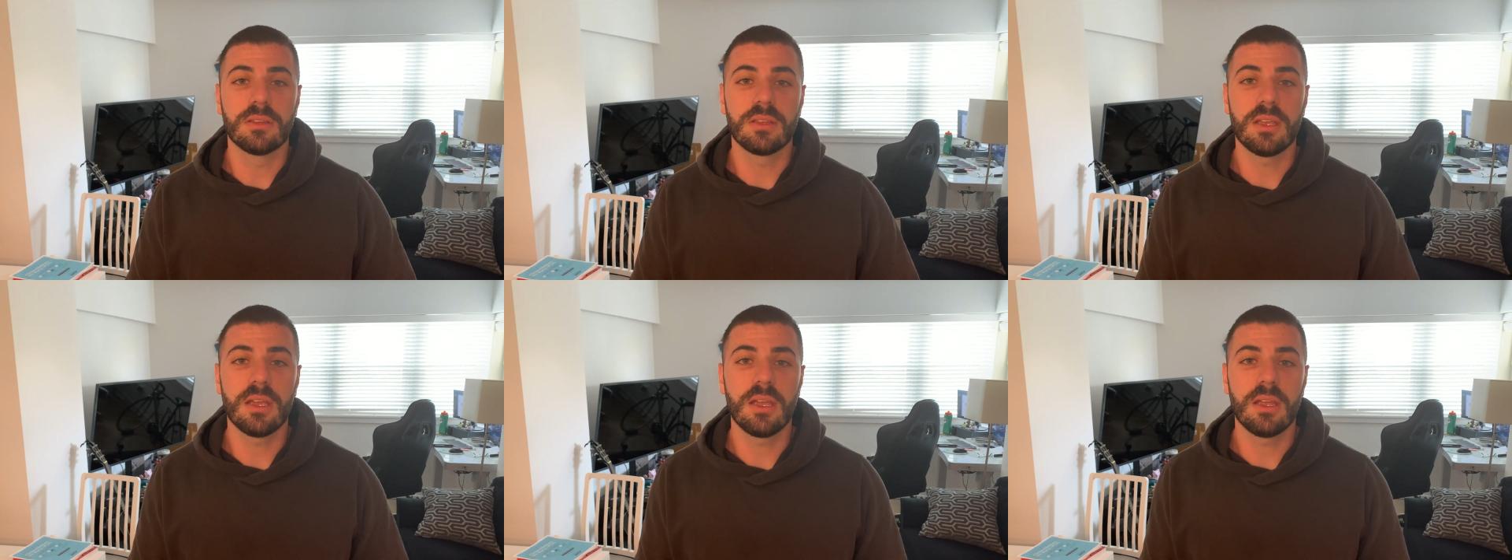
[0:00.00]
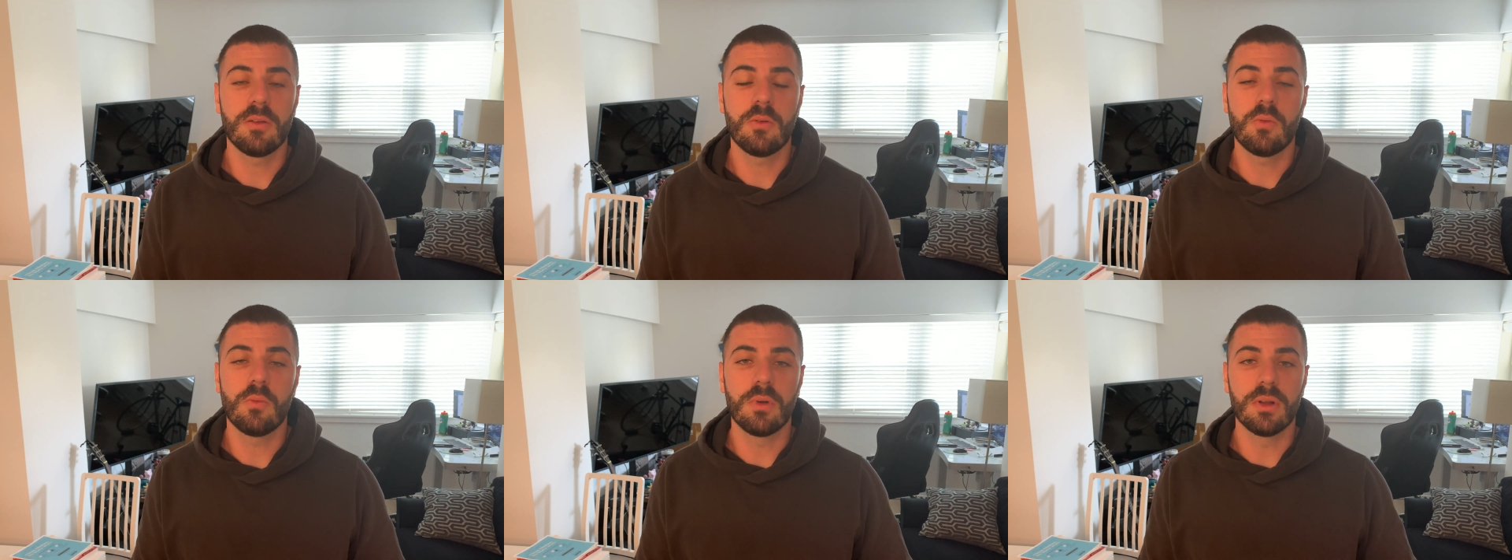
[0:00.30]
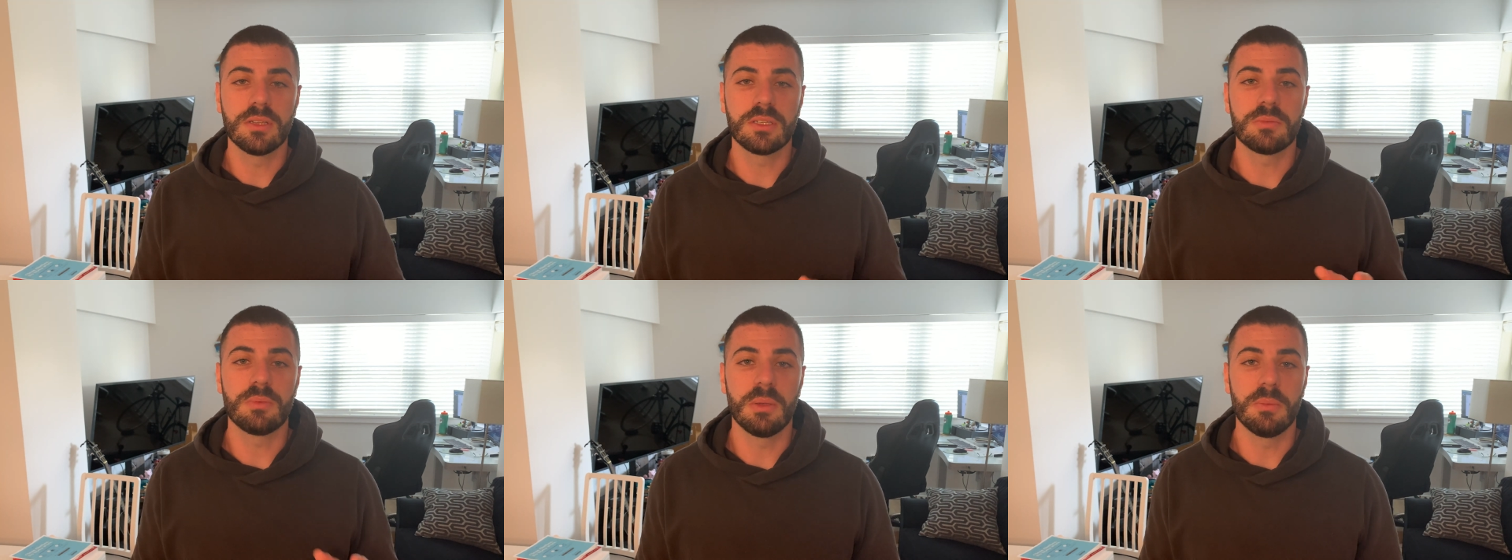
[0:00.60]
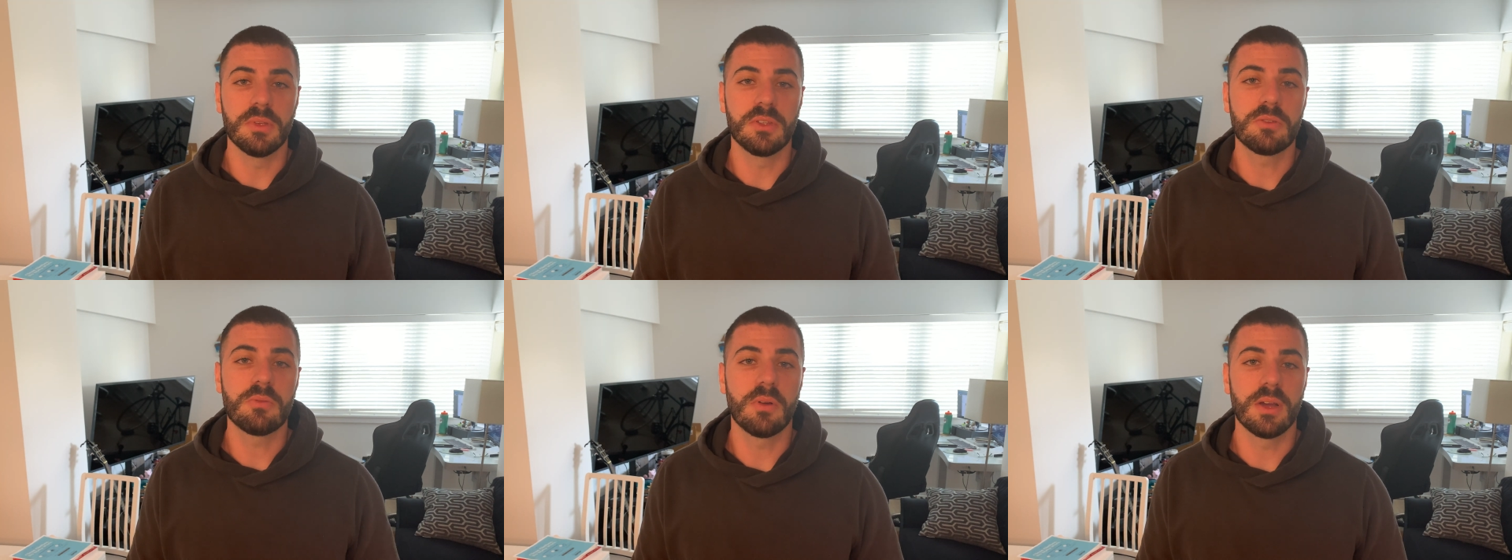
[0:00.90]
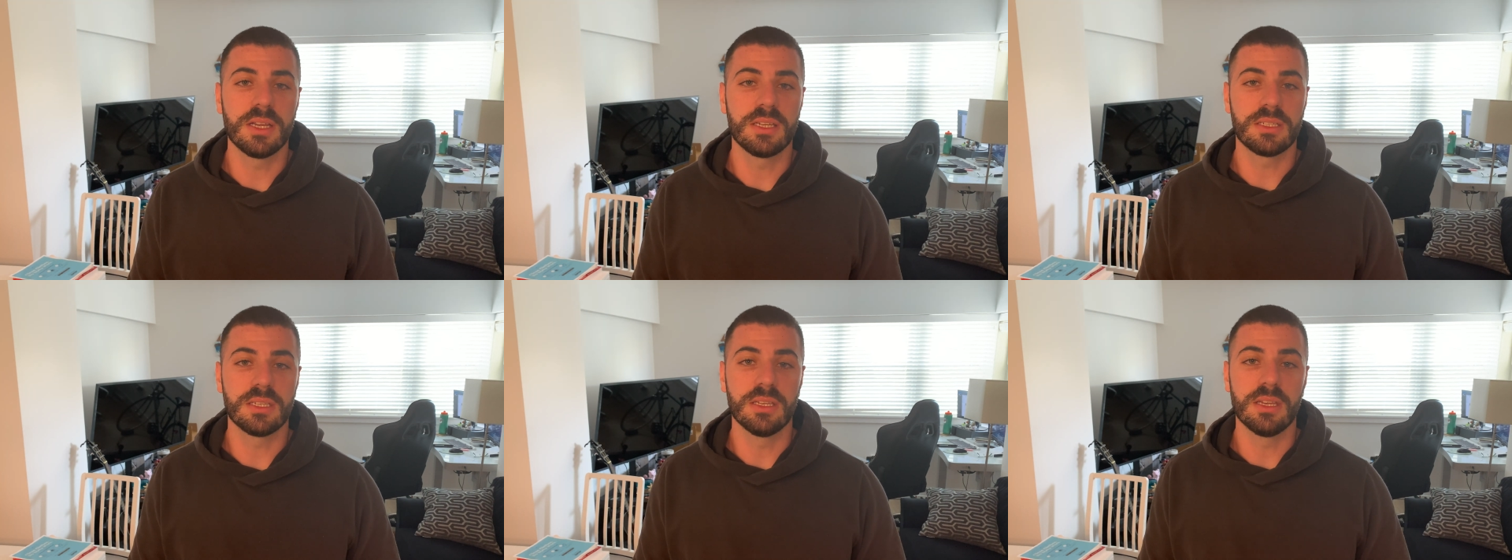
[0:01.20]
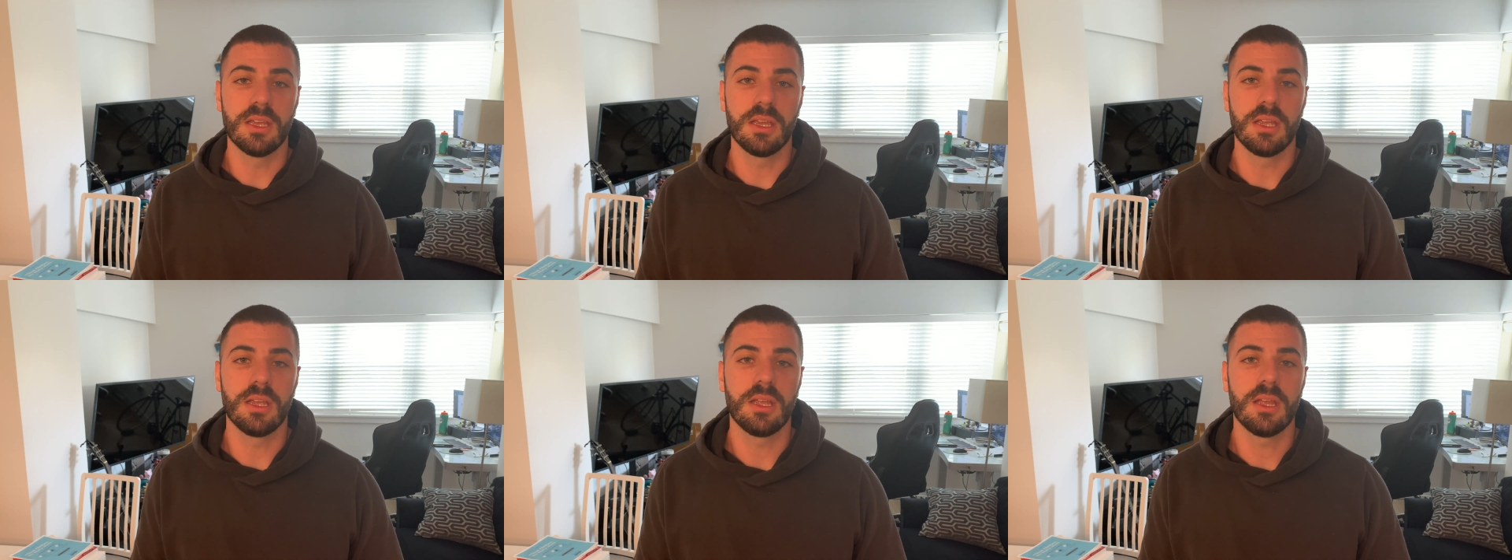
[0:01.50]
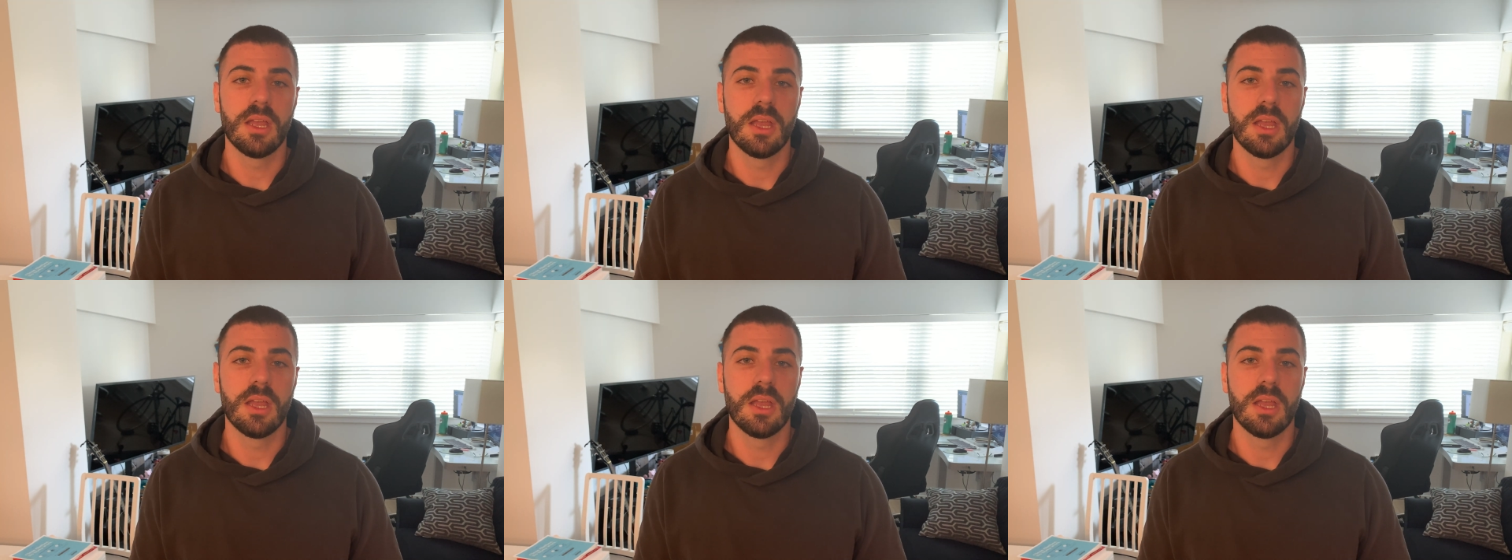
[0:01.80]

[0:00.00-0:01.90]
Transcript: day, once, maybe twice a day,